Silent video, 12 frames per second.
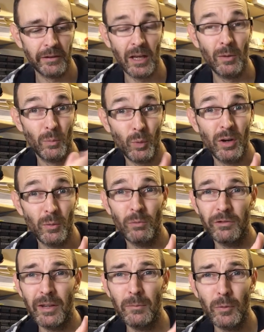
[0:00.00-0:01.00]
and it
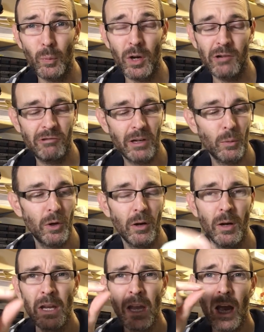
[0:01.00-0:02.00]
seemed to work really well,